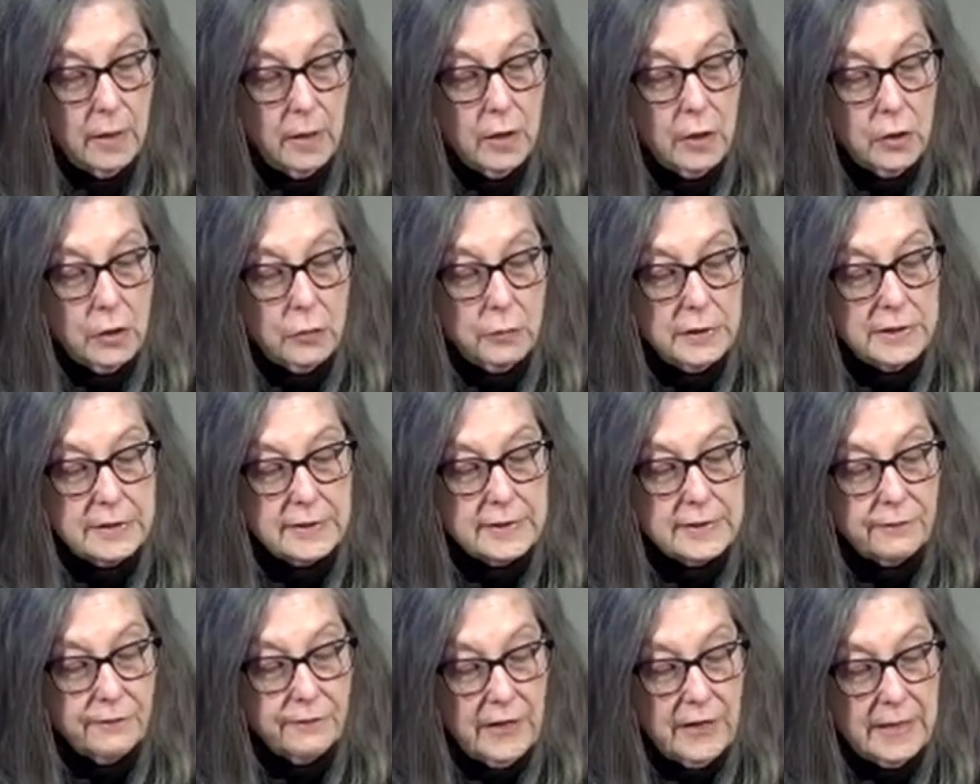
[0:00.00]
who in
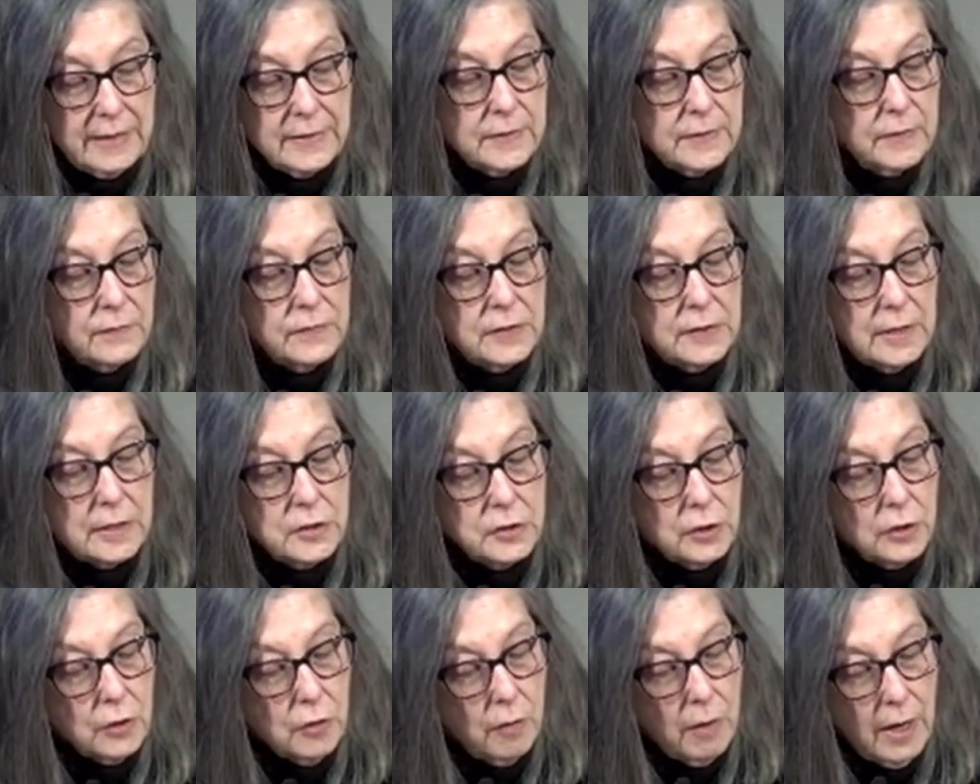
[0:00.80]
face of such
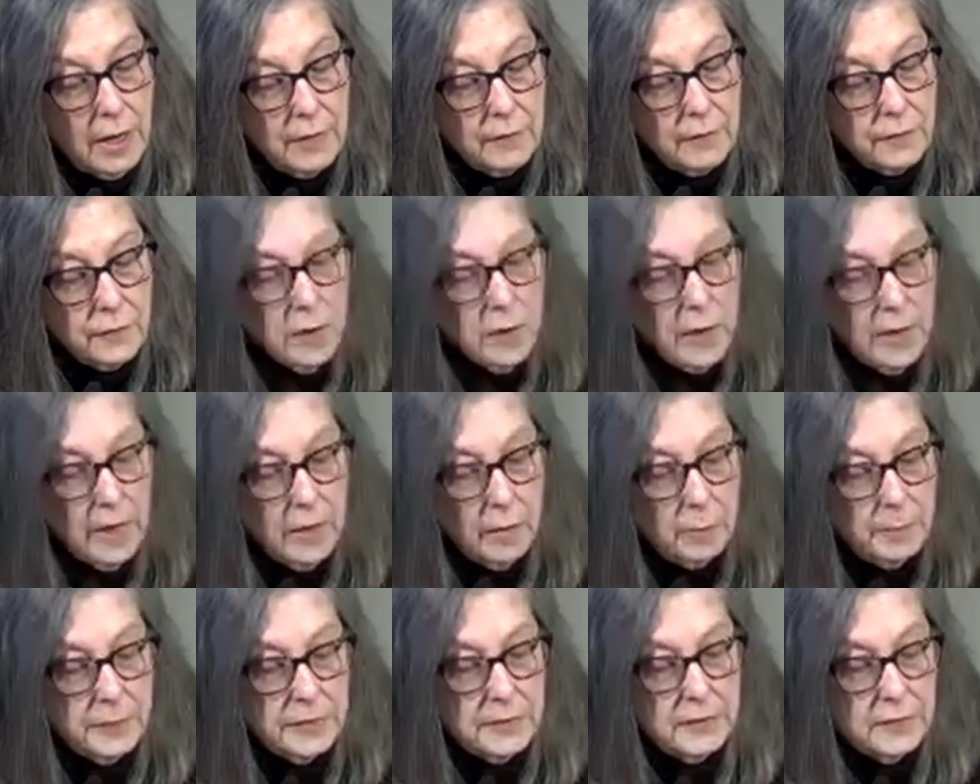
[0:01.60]
a cry for
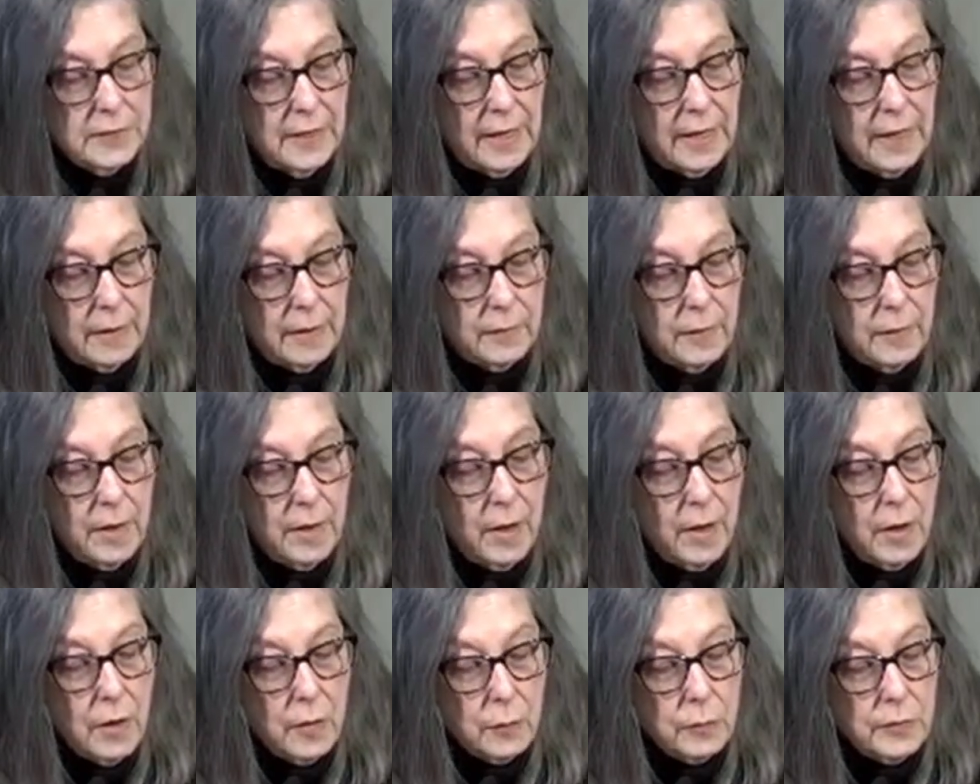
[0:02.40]
help as that
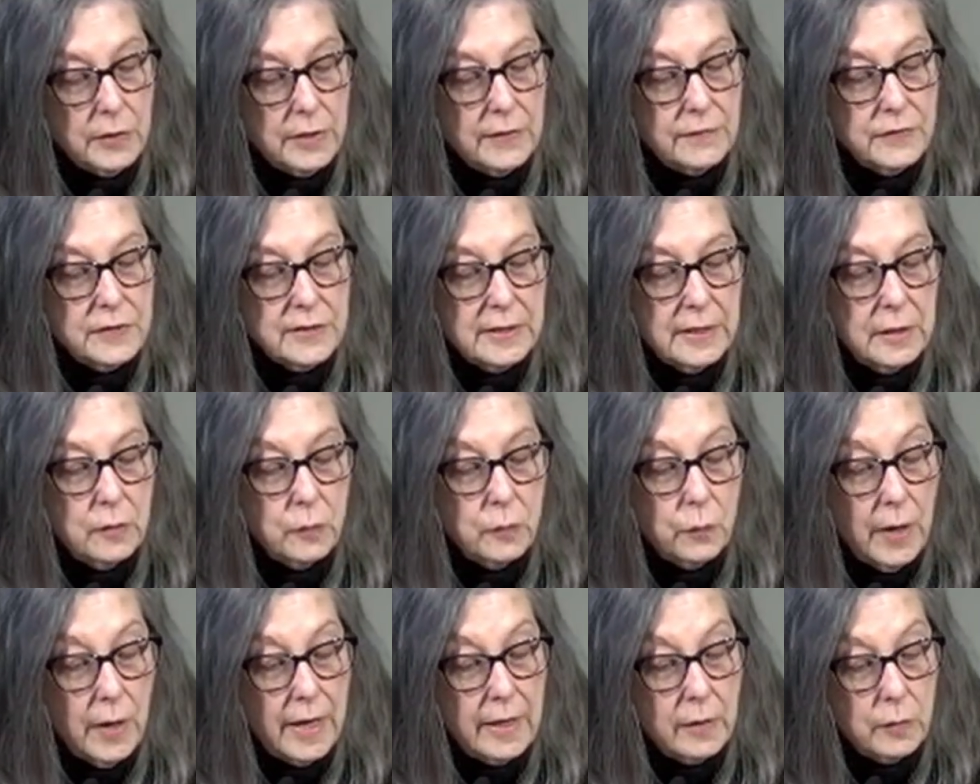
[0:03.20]
would have seen
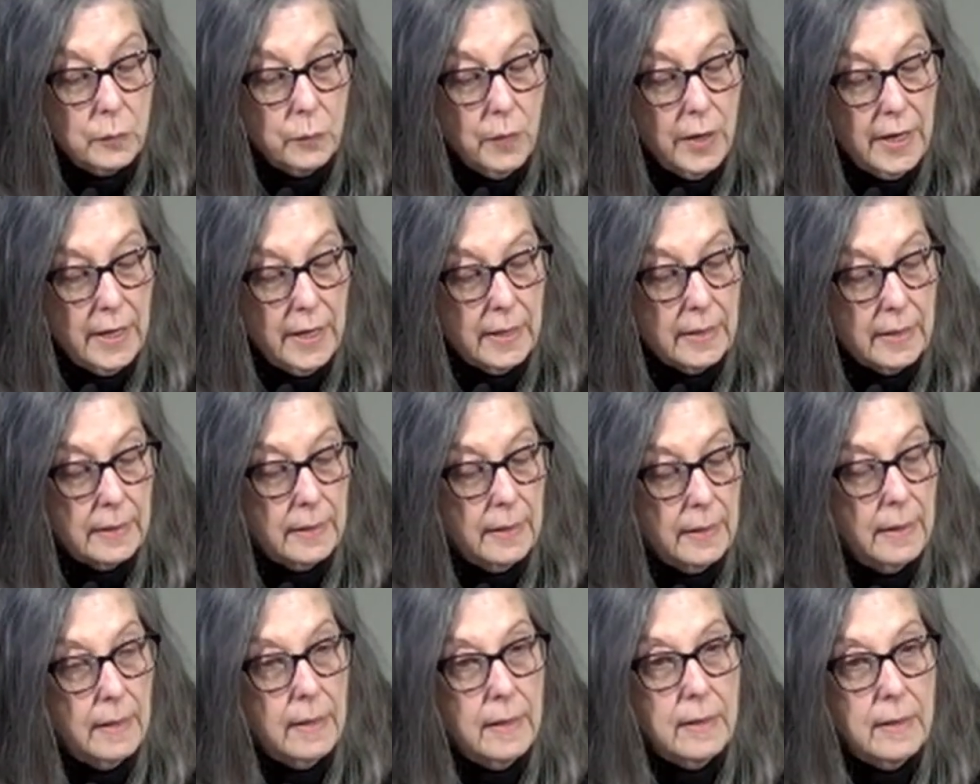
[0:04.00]
right away
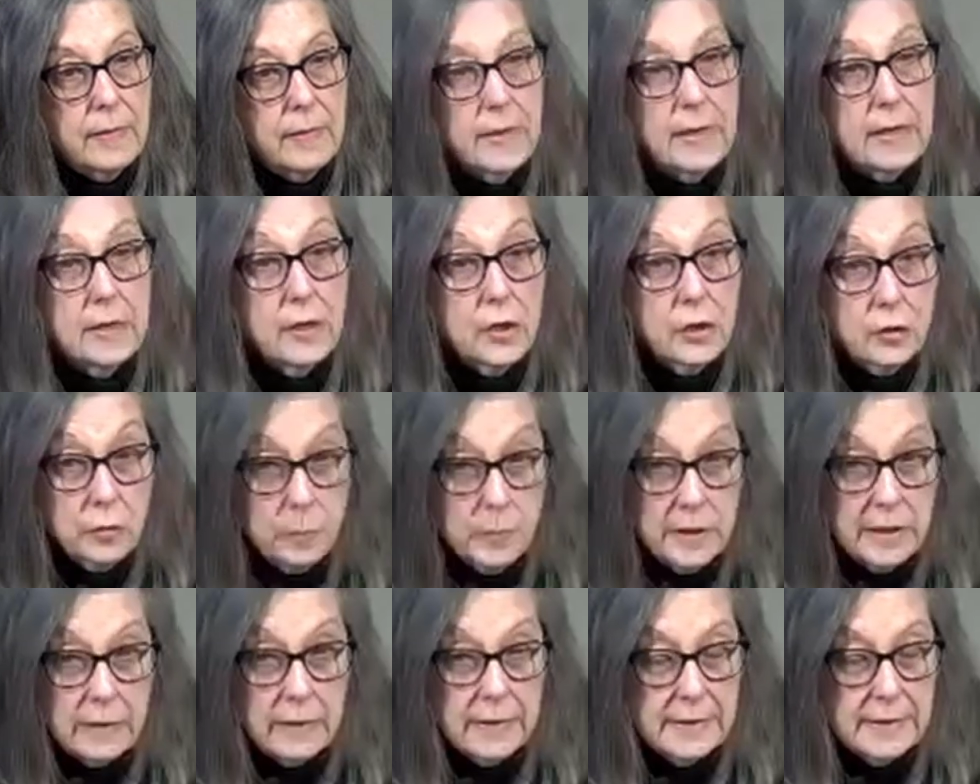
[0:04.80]
that,
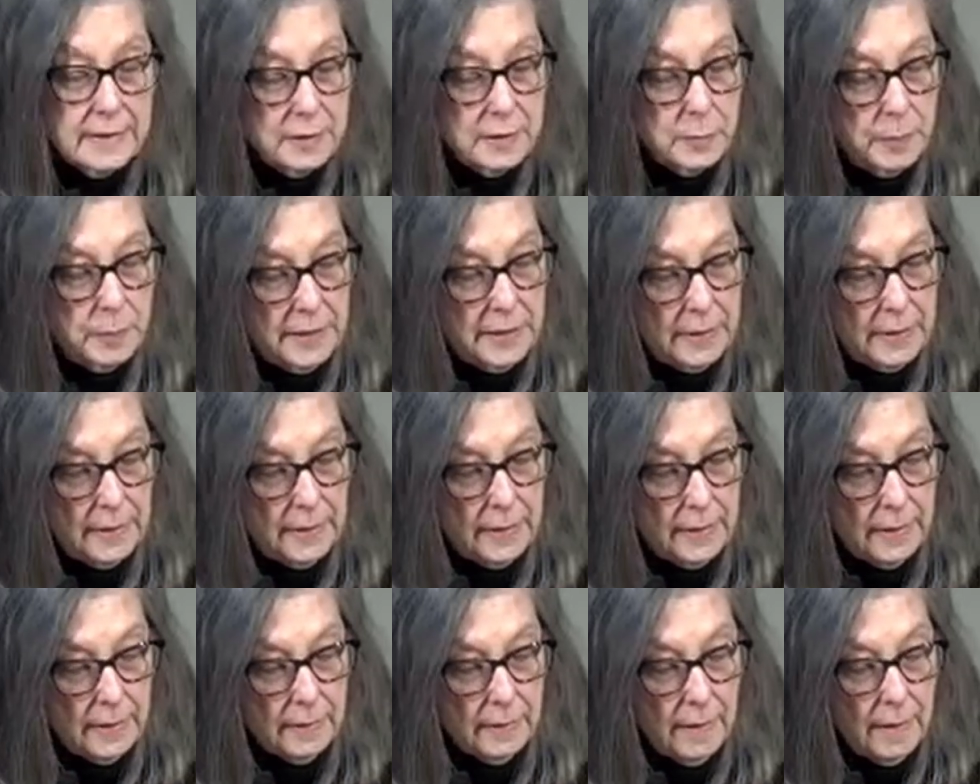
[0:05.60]
humanly
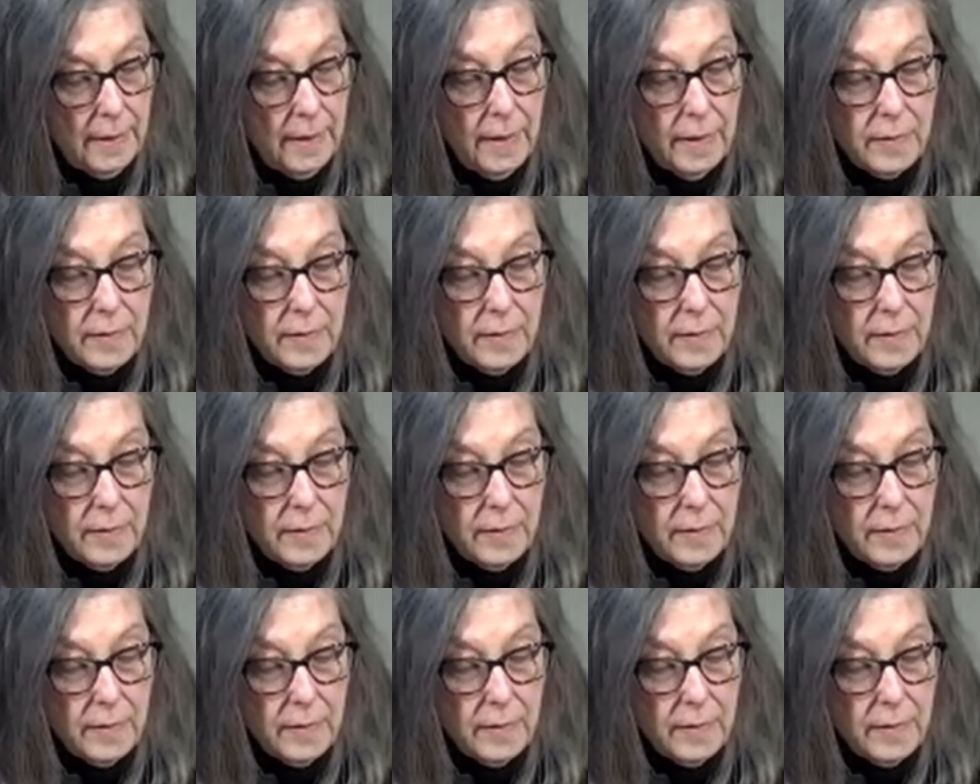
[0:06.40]
speaking,